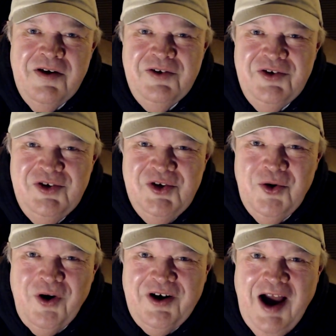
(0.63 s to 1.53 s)

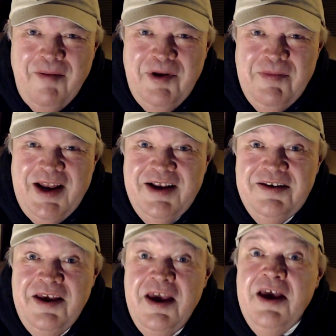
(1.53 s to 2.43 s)
Your Comedy Minute.
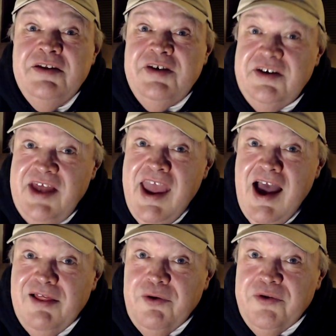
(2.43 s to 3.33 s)
Today
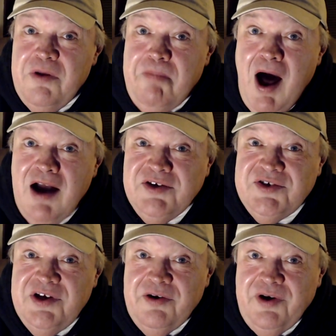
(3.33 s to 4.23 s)
I learned the box
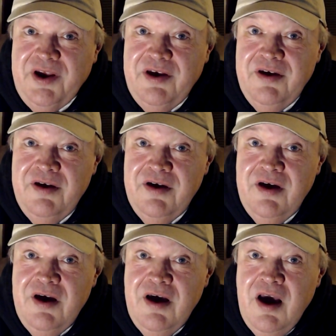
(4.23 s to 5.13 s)
theory.
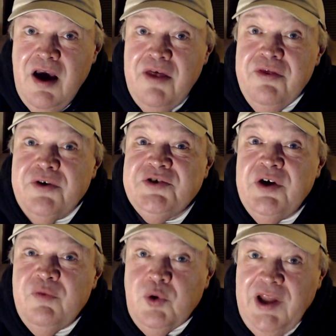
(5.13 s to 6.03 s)
There's
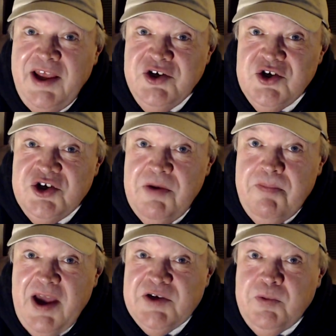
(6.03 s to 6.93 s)
a relationship
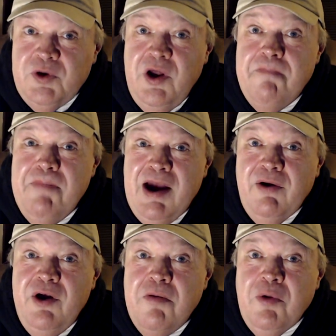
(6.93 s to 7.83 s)
expert named
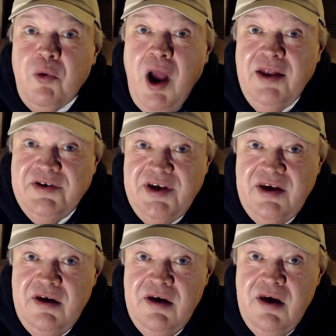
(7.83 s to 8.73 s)
Mario
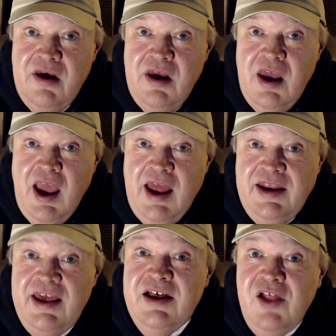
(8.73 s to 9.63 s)
Morante, and
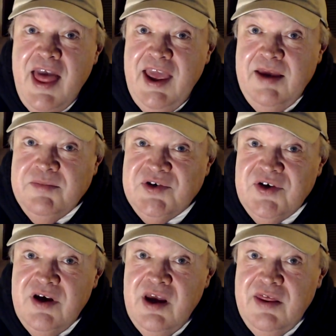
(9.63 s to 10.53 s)
he claims
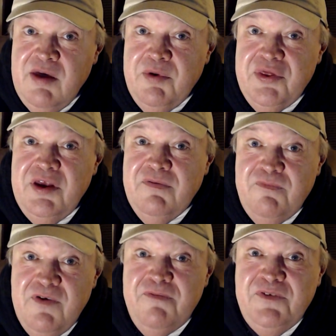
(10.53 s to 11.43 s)
that within
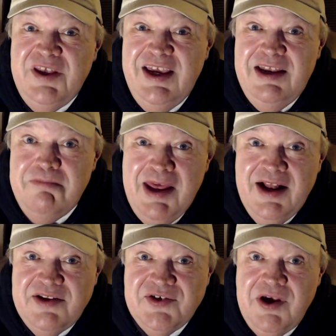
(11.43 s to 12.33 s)
15
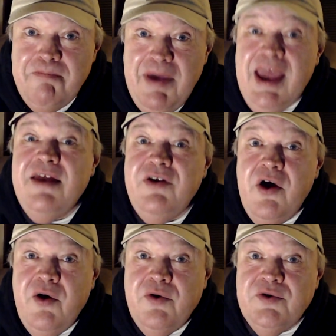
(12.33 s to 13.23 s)
minutes a man
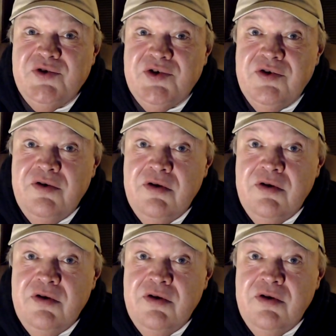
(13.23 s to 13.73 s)
knows